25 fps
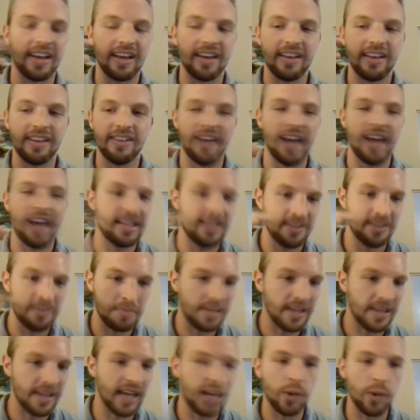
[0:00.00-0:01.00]
Not to
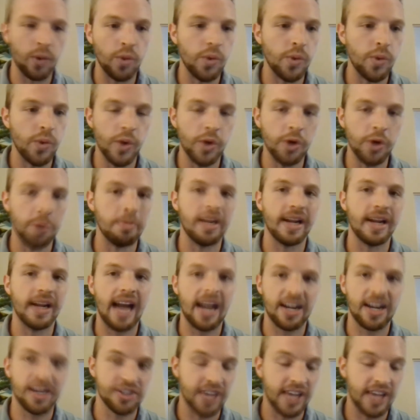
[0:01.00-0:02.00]
be like woo woo, but it
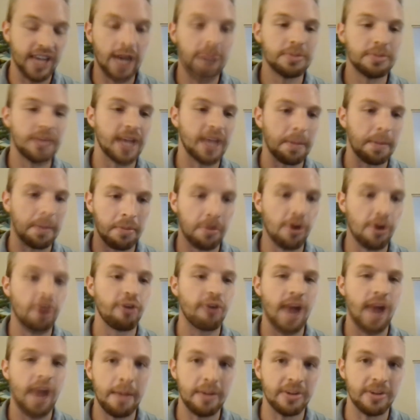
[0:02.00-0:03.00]
actually helps like
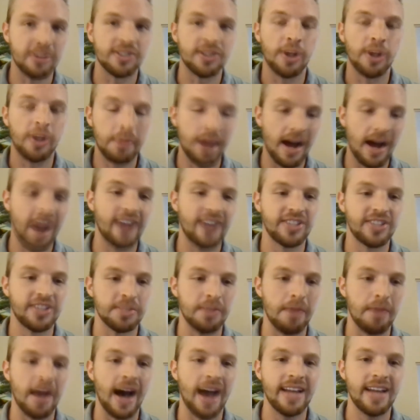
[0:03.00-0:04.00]
program your
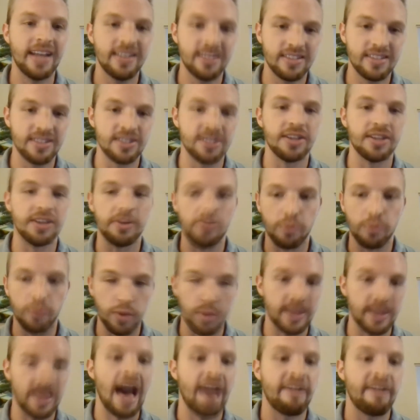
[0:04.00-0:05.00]
subconscious mind to
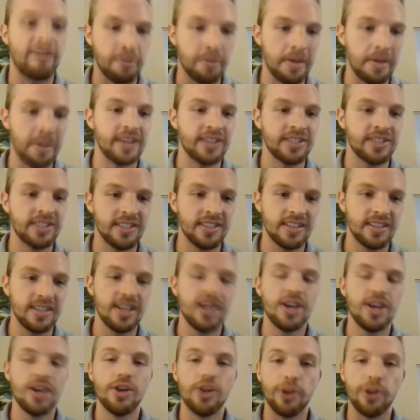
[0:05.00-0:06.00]
with affirmations.
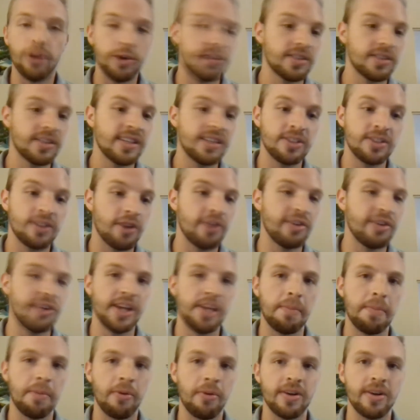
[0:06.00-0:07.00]
Those things are
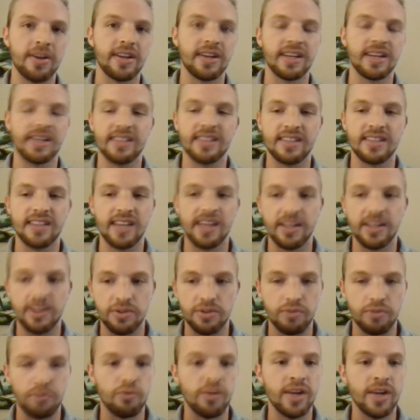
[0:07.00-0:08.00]
really important because it's
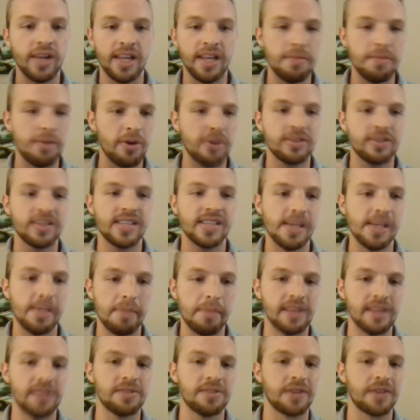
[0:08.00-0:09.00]
really mostly a
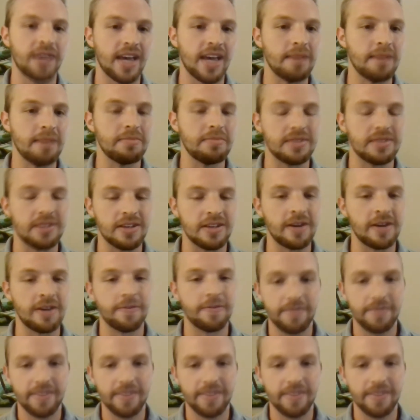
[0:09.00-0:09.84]
mental game. So